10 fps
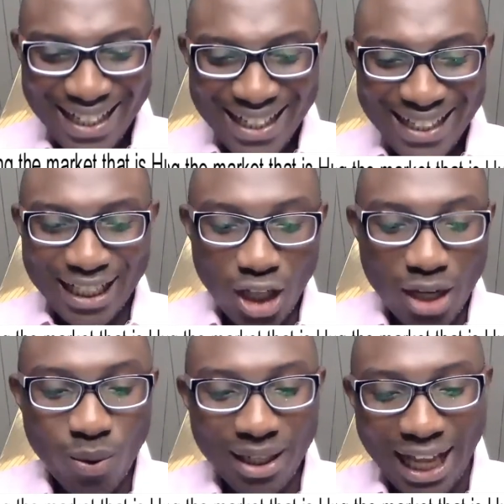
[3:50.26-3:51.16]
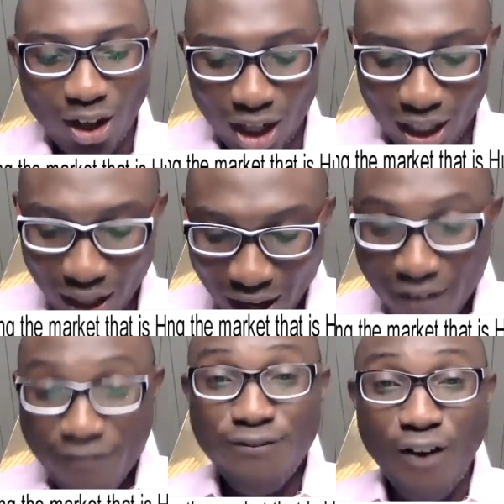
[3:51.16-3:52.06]
Ignoring what I call
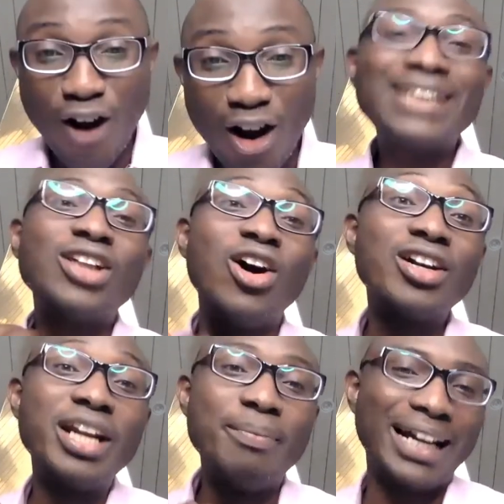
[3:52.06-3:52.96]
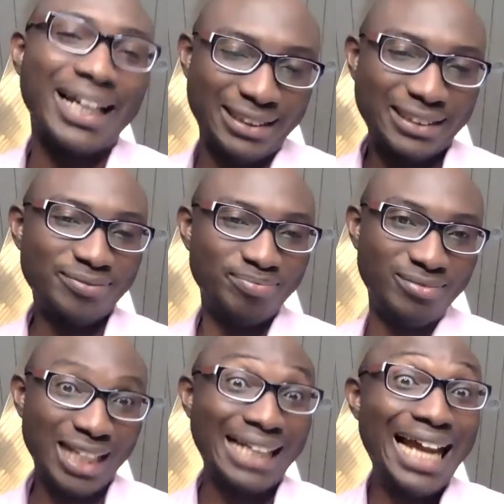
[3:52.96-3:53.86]
Forex hungry market.
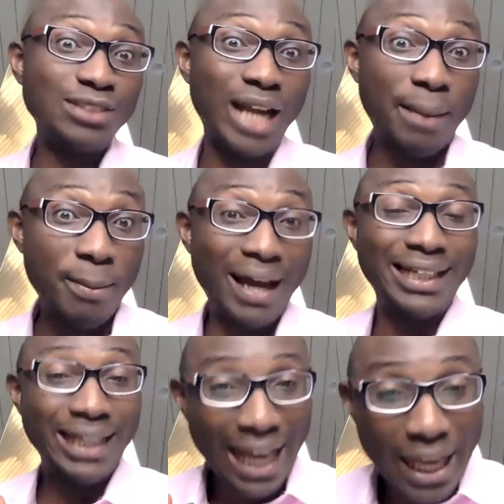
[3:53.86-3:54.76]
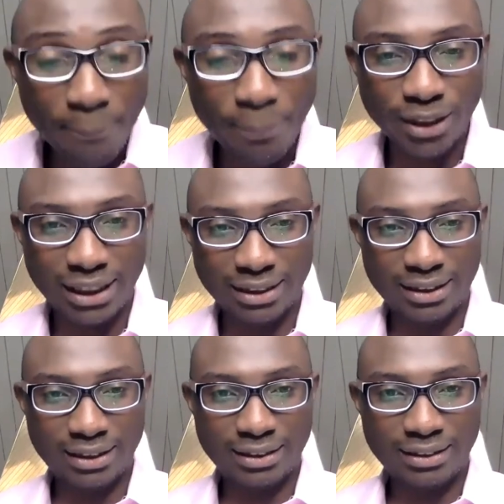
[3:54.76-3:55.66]
And that's what I mean by the
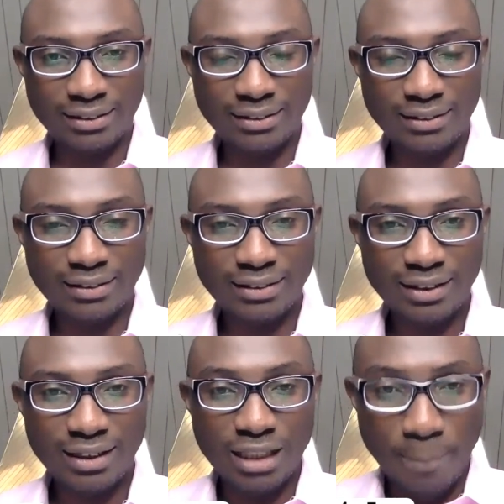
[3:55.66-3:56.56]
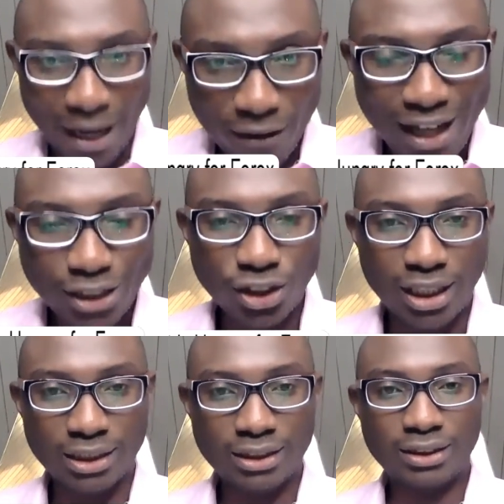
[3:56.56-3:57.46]
importers, the
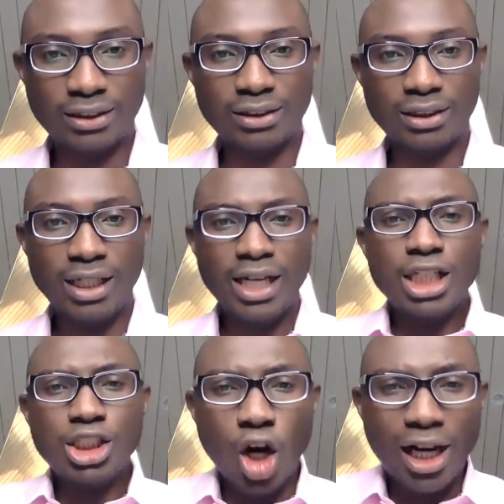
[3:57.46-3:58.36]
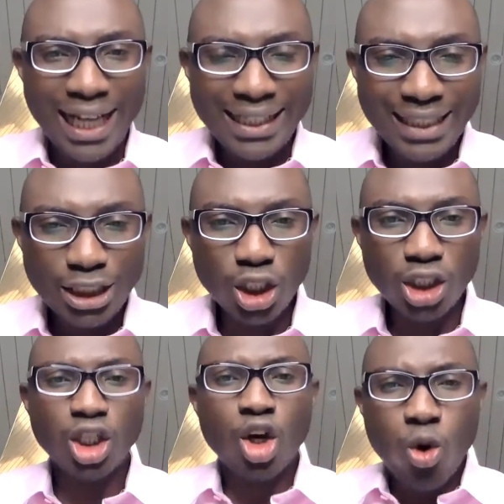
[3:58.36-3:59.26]
manufacturers, the
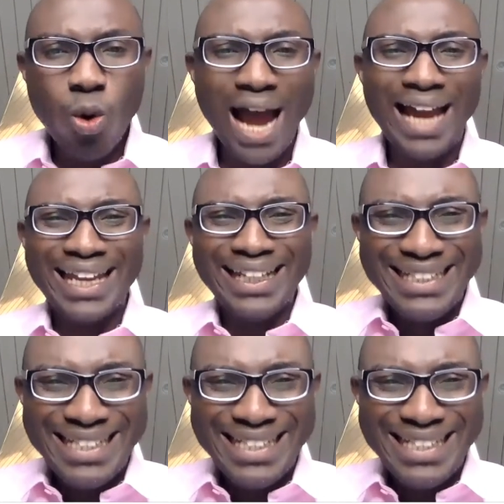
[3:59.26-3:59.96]
organization who are in